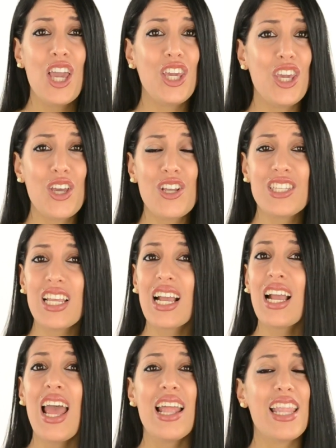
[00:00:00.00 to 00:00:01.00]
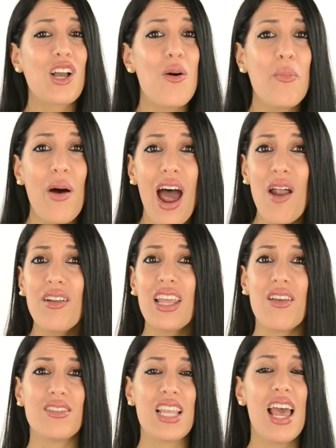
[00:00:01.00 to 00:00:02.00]
using the
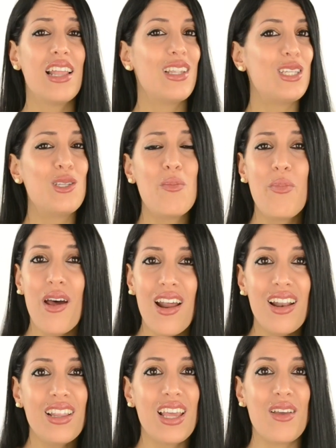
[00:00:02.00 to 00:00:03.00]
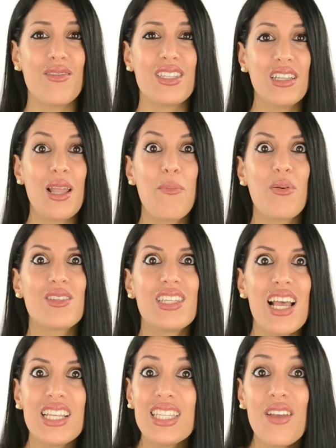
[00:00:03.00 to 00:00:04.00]
comparatives, the superlatives, the
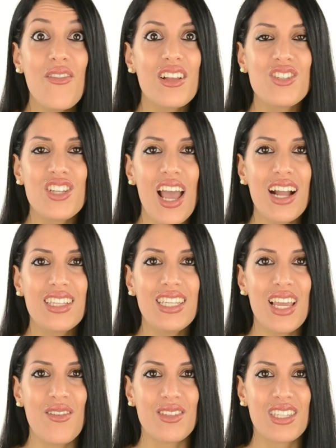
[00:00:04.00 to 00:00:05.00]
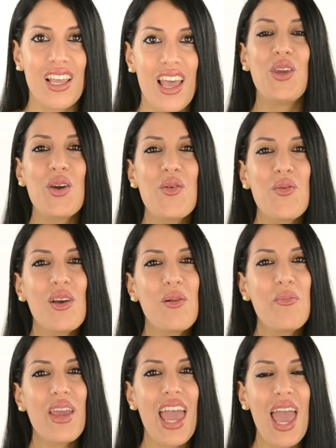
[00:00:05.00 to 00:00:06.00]
possessive adjectives. You
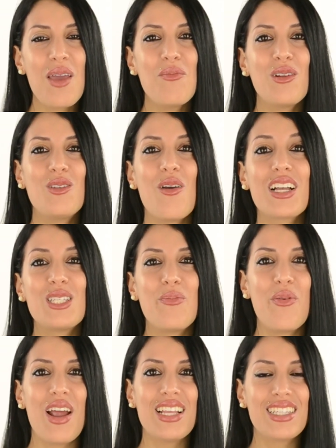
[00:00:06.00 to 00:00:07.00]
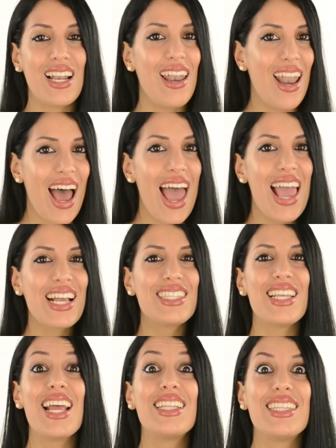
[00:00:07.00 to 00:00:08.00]
will be able to express likes
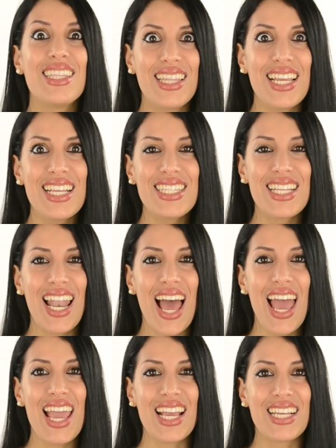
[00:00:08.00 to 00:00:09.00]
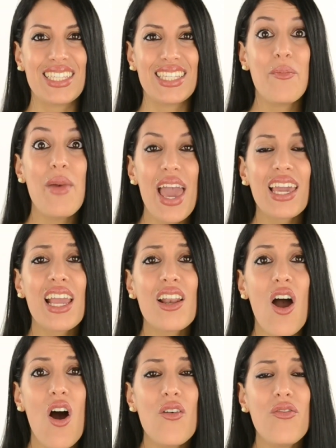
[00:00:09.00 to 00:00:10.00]
and dislikes, making
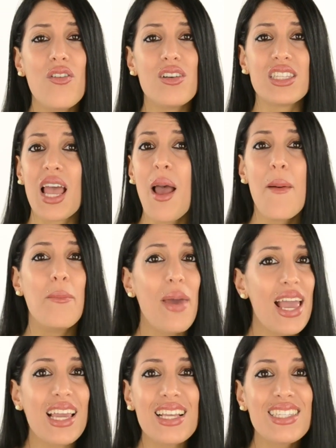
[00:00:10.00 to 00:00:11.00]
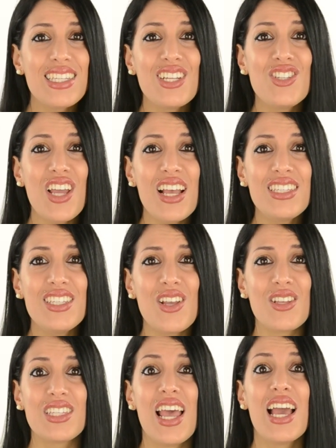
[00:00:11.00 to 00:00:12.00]
offers, making
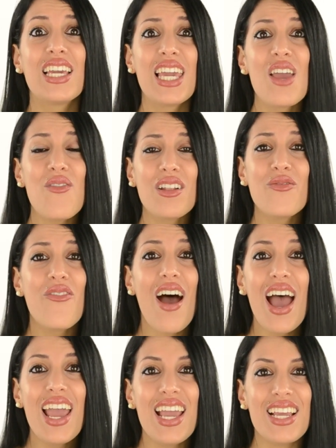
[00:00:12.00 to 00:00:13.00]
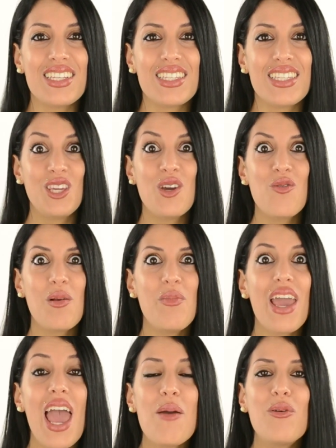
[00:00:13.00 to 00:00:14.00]
suggestions, give advice. You will
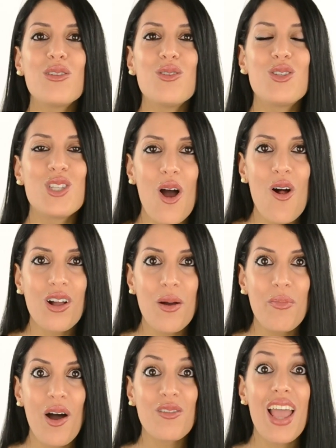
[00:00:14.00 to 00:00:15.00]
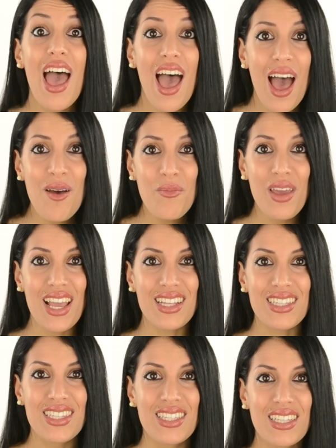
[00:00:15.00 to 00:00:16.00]
be able to talk about
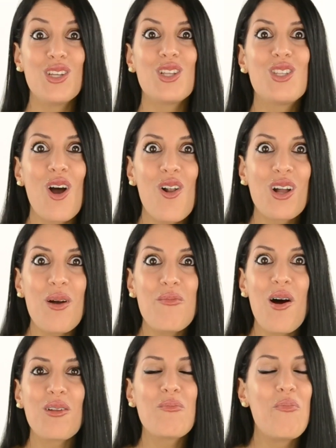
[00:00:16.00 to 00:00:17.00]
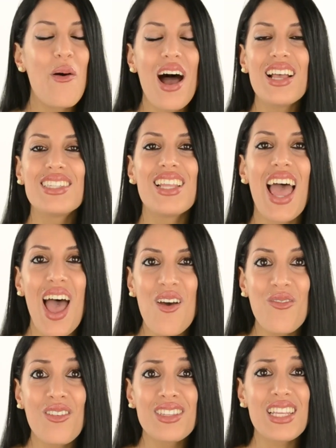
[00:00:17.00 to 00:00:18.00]
habits, to talk about past
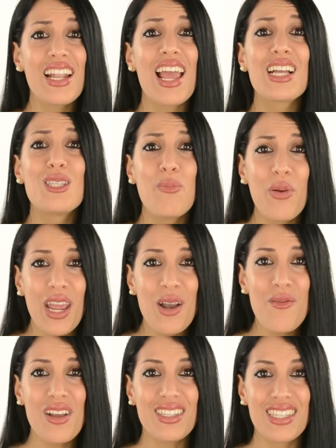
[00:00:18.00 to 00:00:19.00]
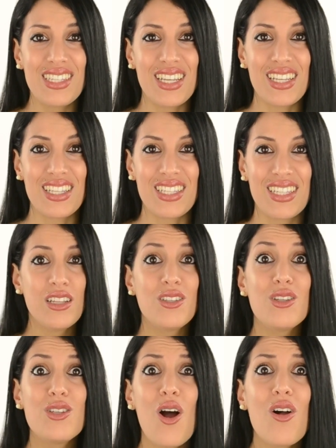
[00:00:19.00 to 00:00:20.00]
events and experiences,
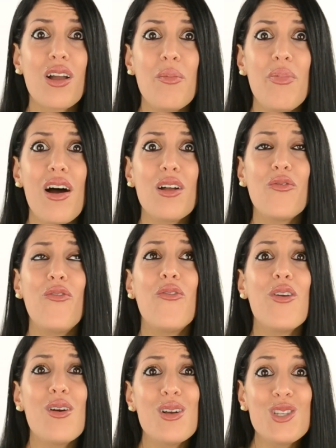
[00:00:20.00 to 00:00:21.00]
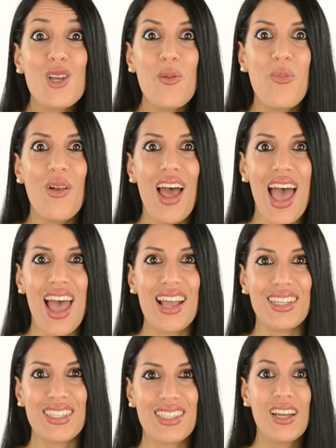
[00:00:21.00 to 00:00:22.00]
to talk about future
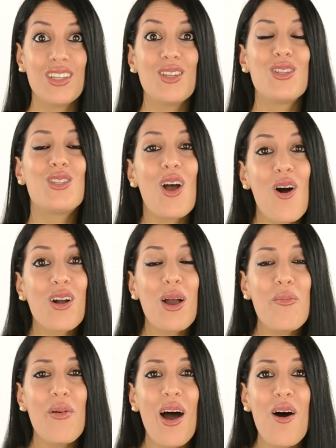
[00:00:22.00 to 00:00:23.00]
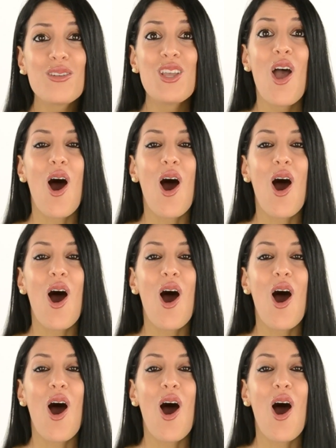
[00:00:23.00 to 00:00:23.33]
plans, to talk about